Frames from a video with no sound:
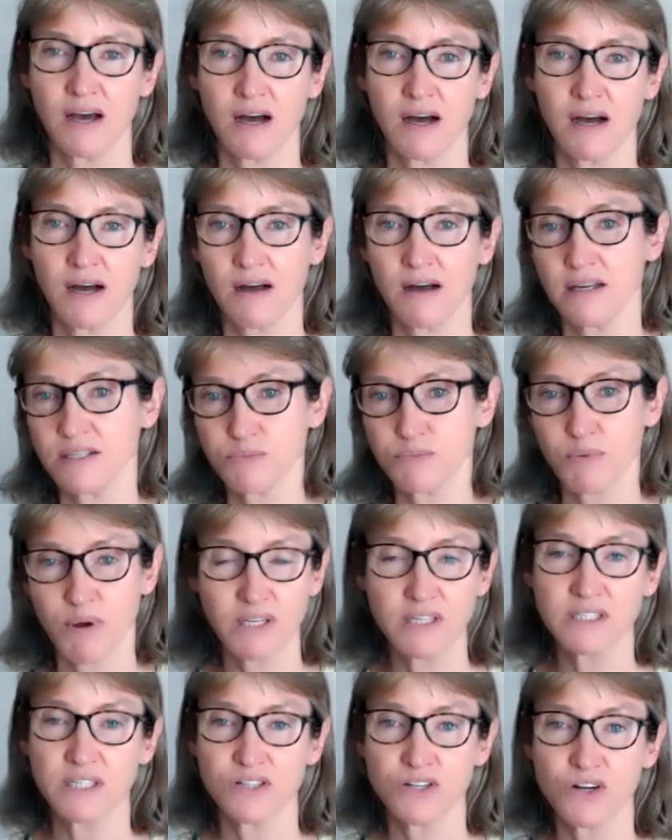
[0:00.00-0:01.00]
as
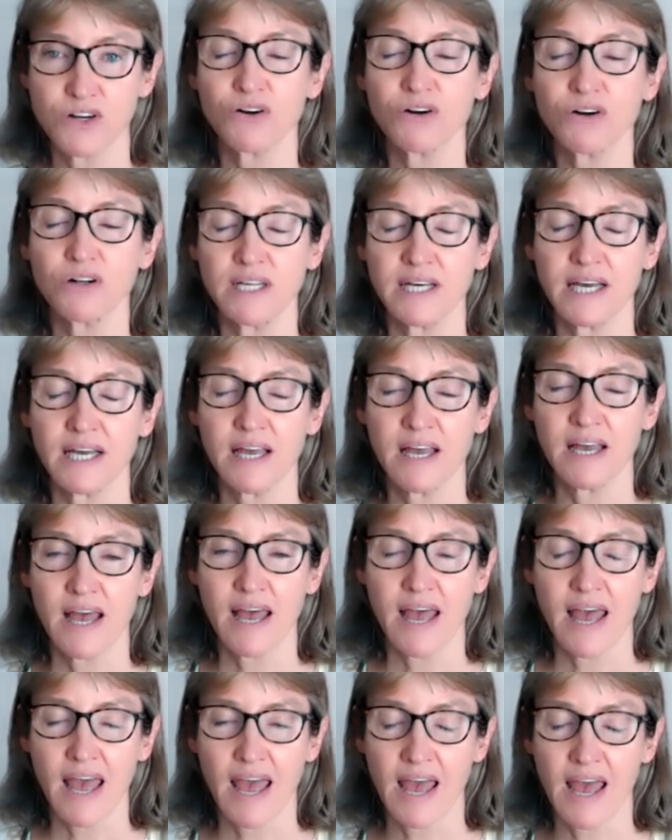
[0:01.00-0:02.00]
well as internally,
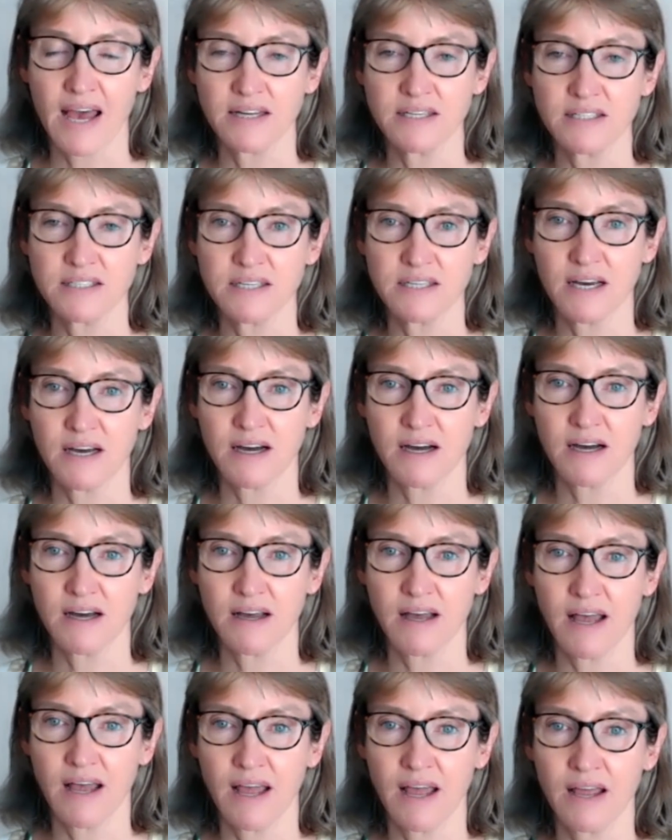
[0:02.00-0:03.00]
and
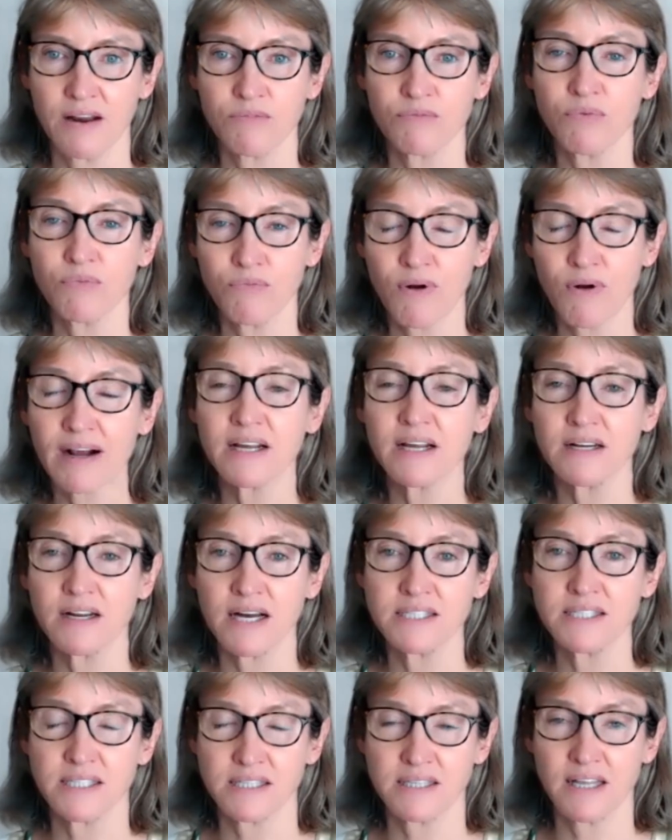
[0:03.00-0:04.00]

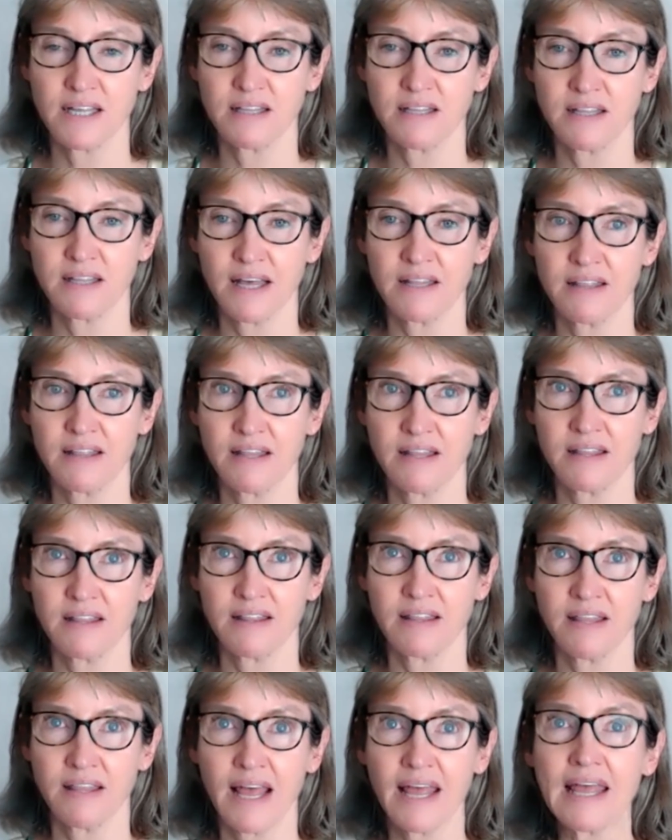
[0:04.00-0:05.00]
recognizing that
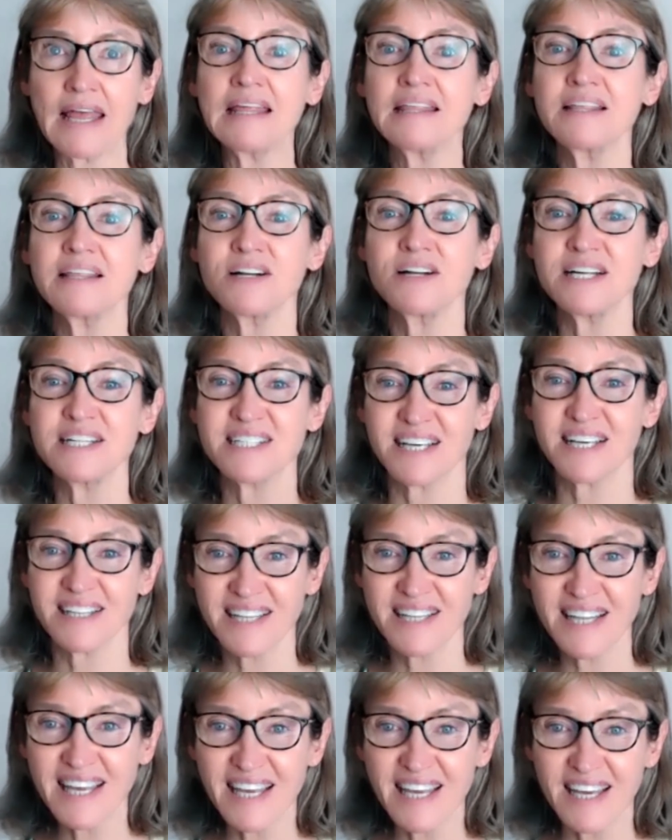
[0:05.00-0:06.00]
they either need to
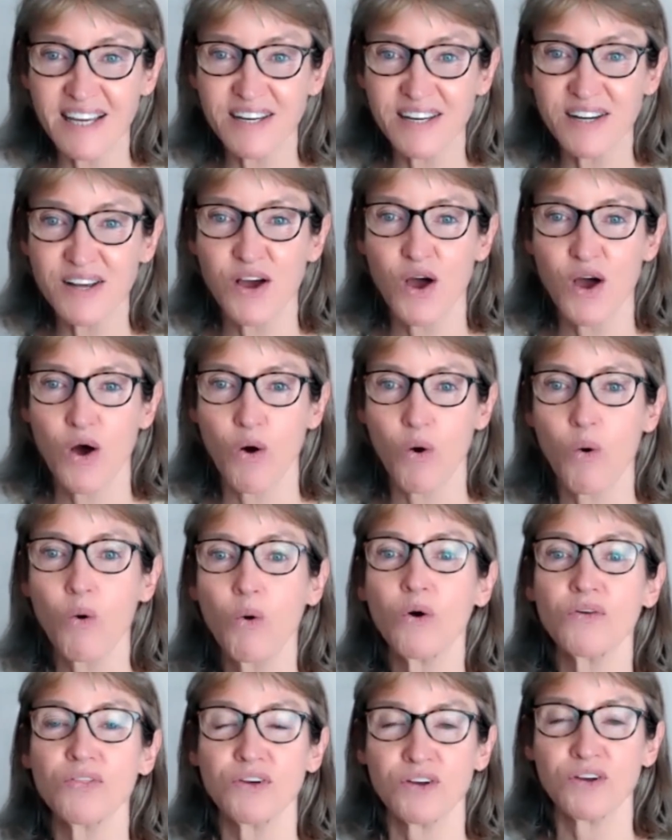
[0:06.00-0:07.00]
lead
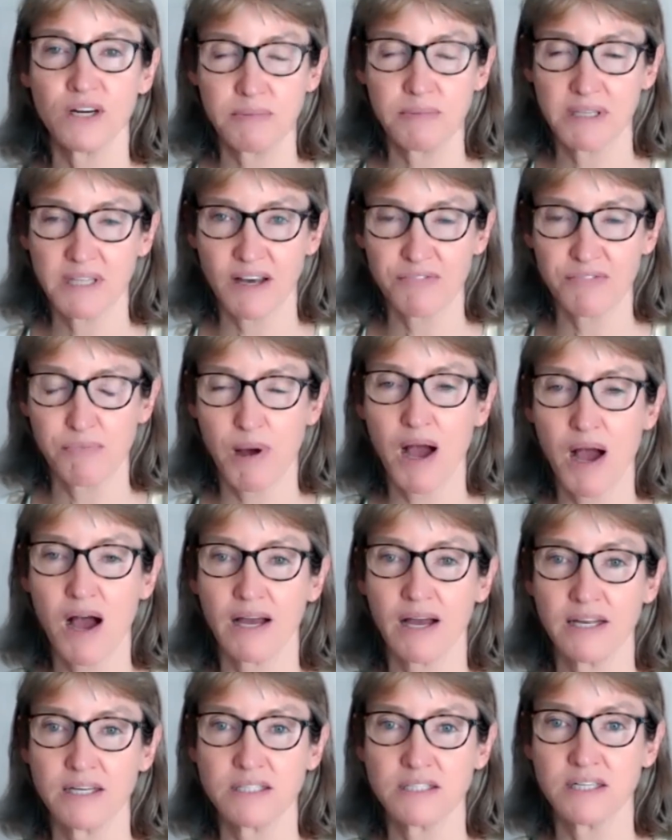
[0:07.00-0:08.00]
or they're going to be left
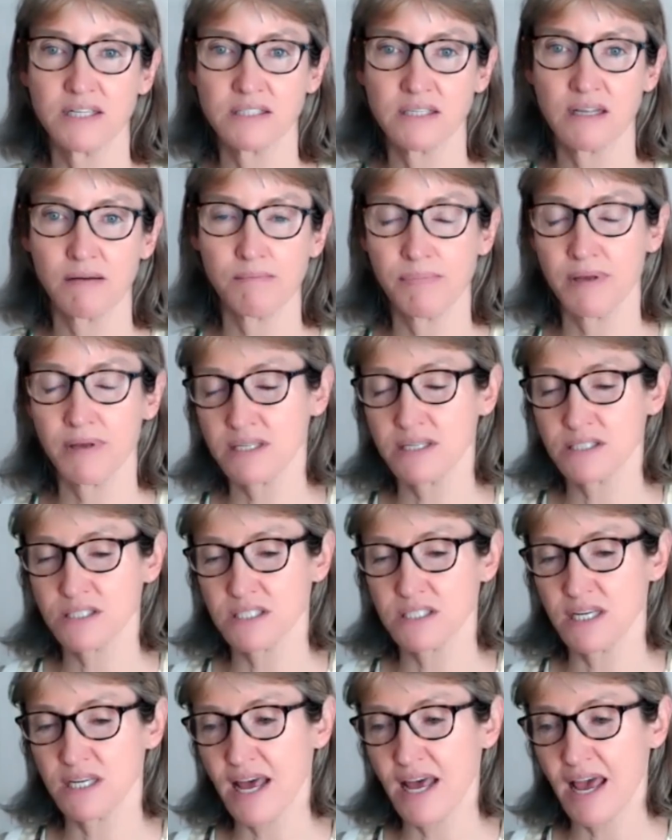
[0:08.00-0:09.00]
behind. Because
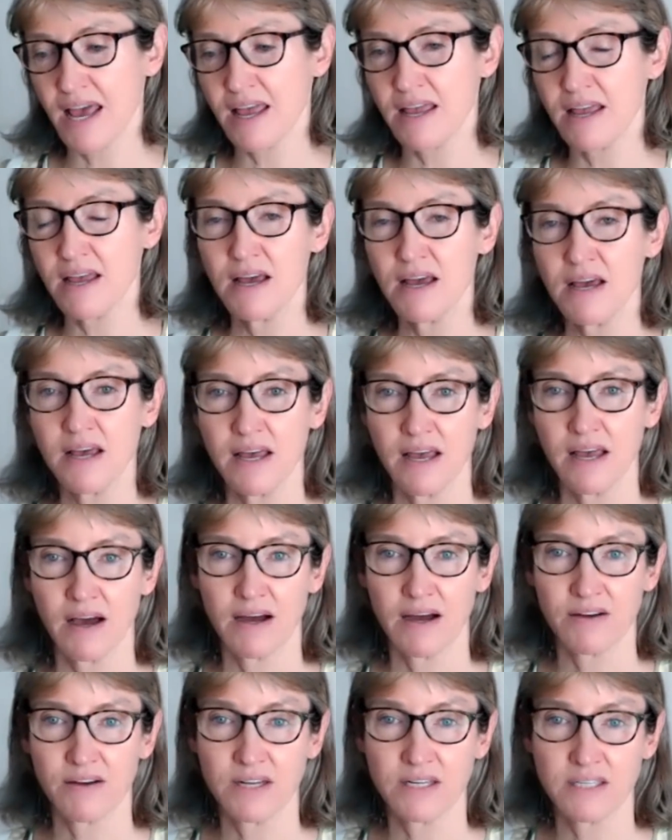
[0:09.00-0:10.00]
today,
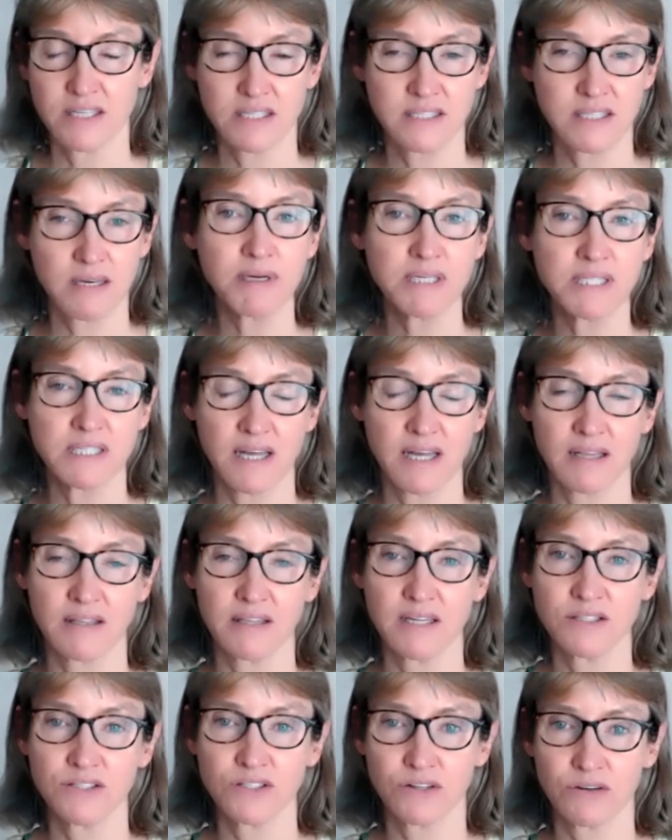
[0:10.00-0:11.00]
and to some extent,
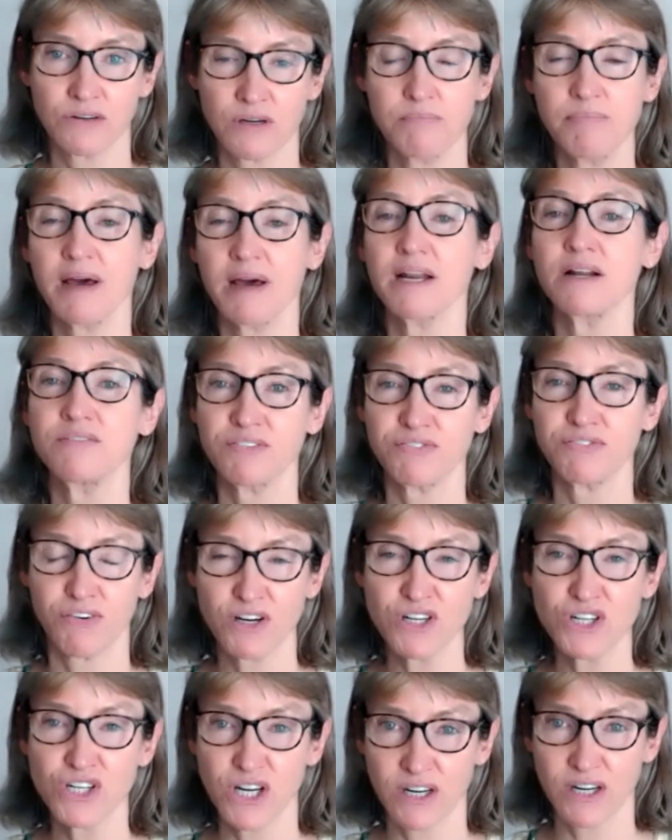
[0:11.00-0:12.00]
these are competitive
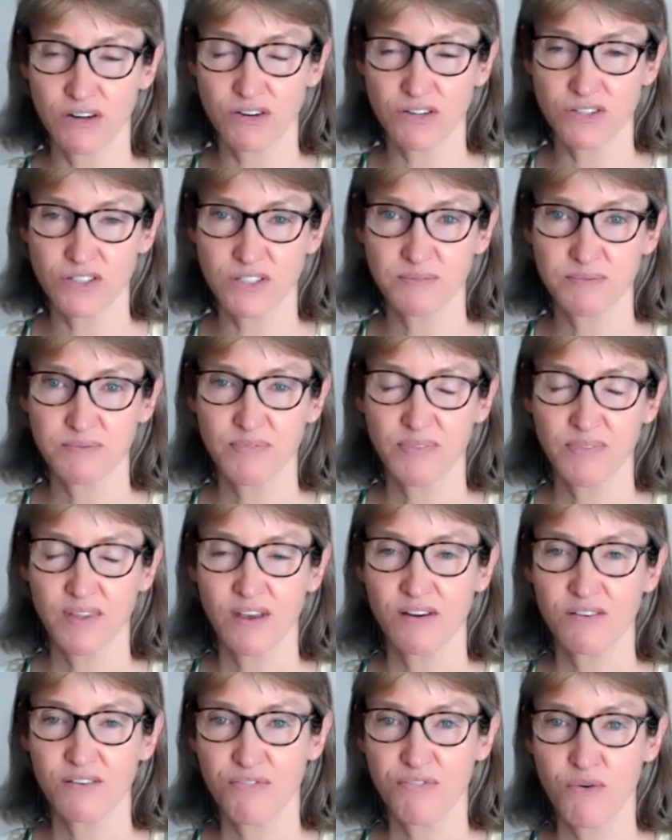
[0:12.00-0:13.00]
differentiators
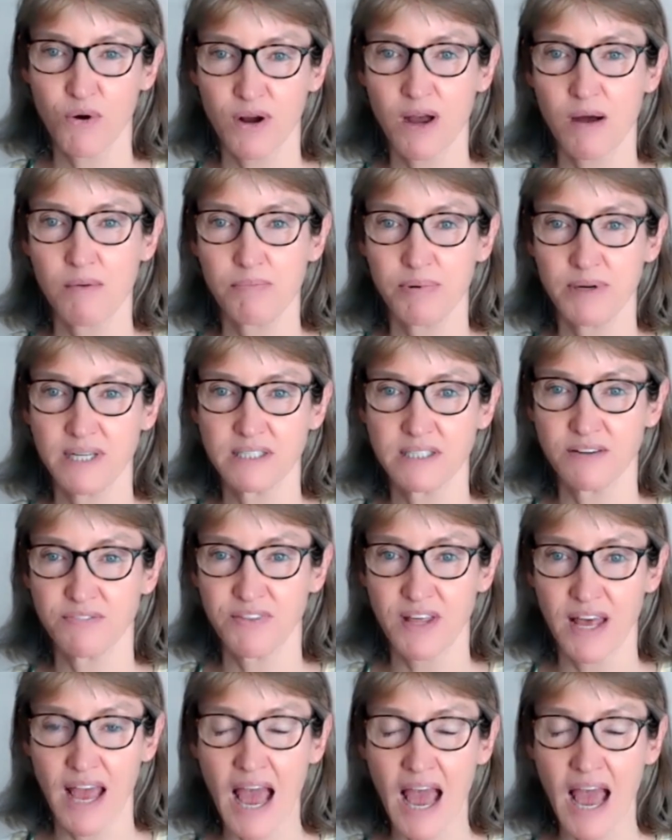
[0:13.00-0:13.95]
for companies if